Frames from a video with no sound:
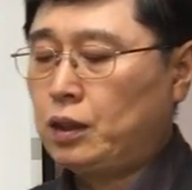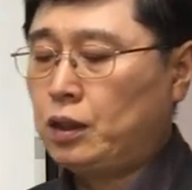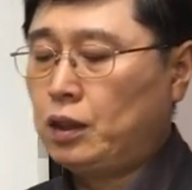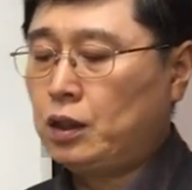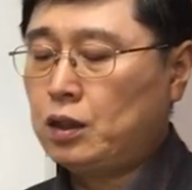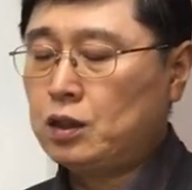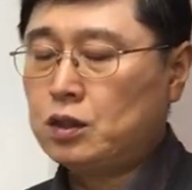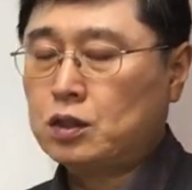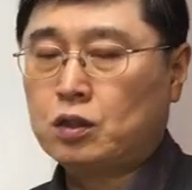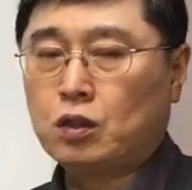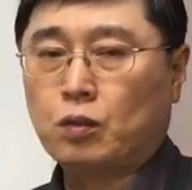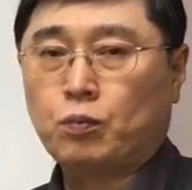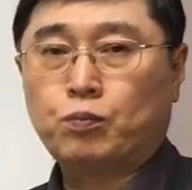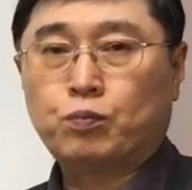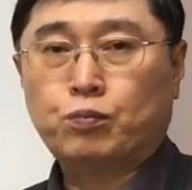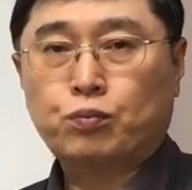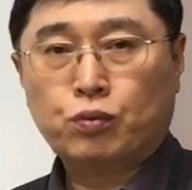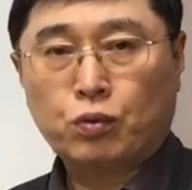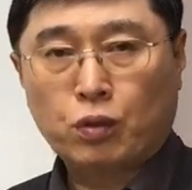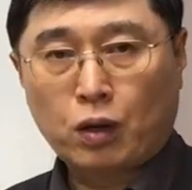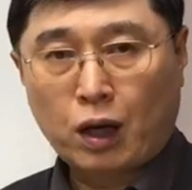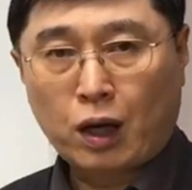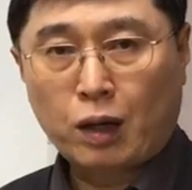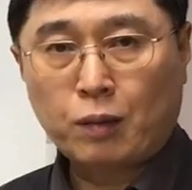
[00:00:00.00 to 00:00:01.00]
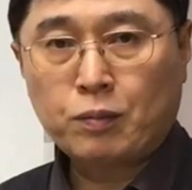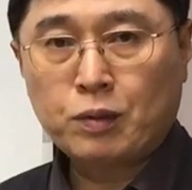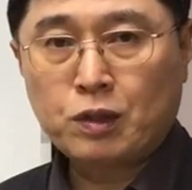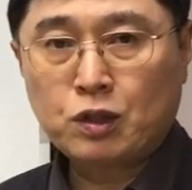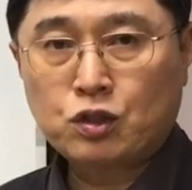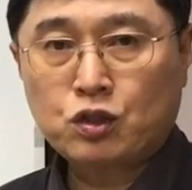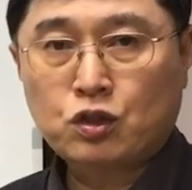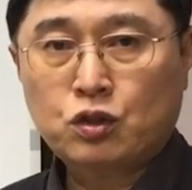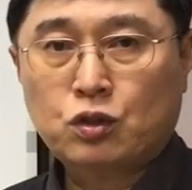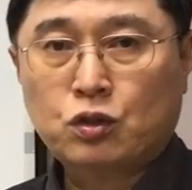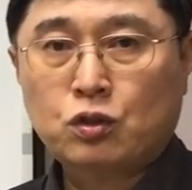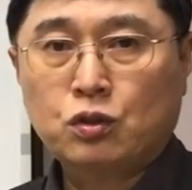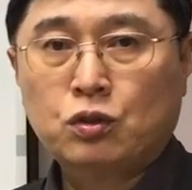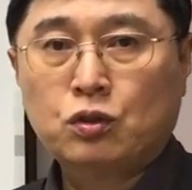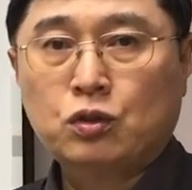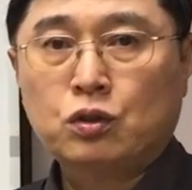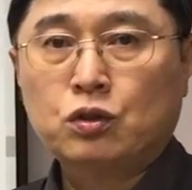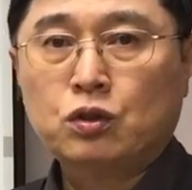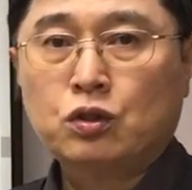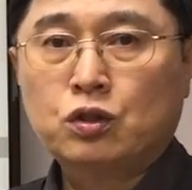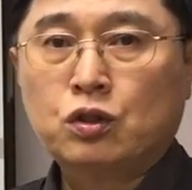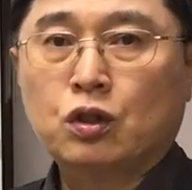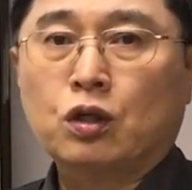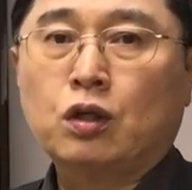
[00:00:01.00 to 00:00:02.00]
is the promised
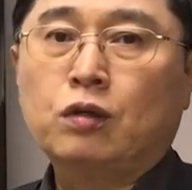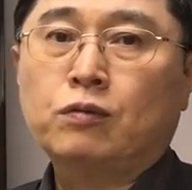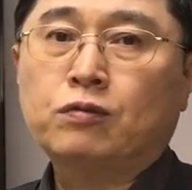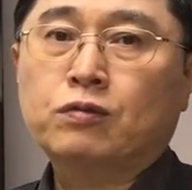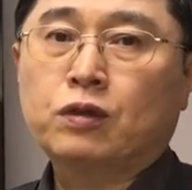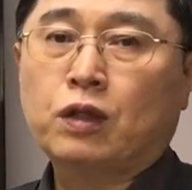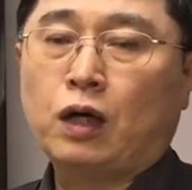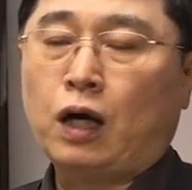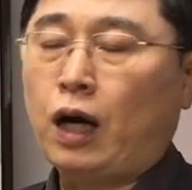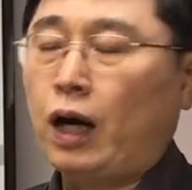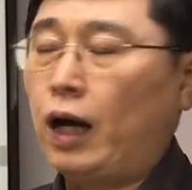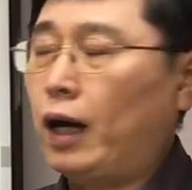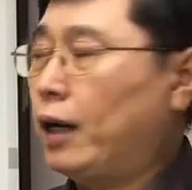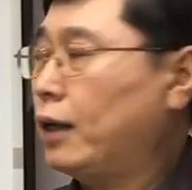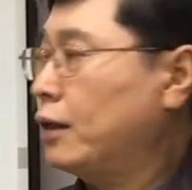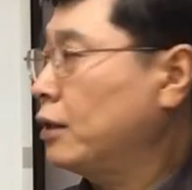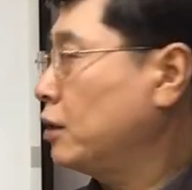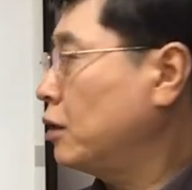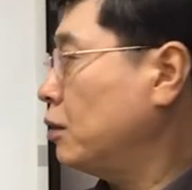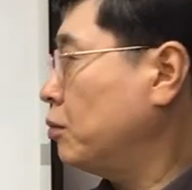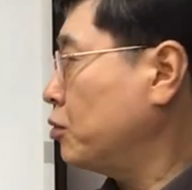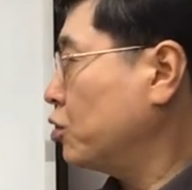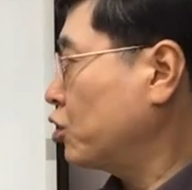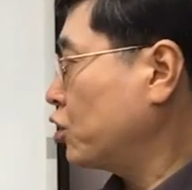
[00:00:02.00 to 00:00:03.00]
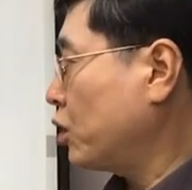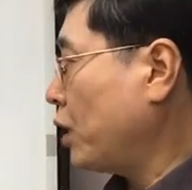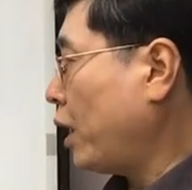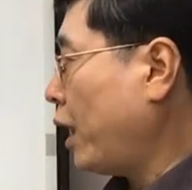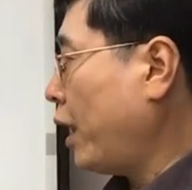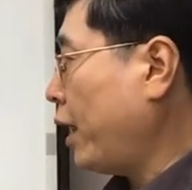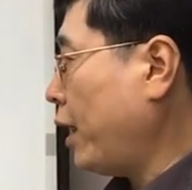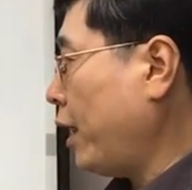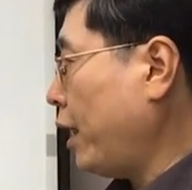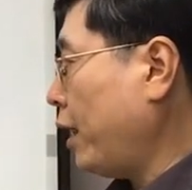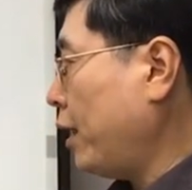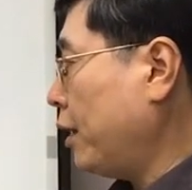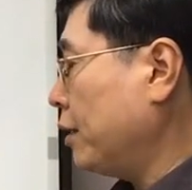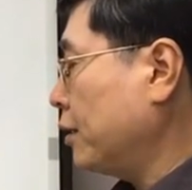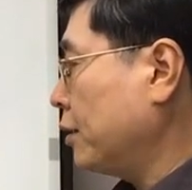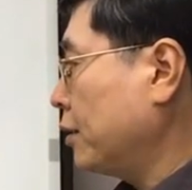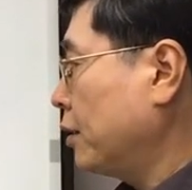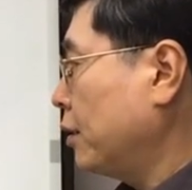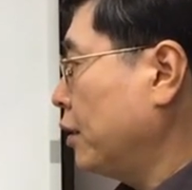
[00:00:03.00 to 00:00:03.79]
Son of God, the Messiah.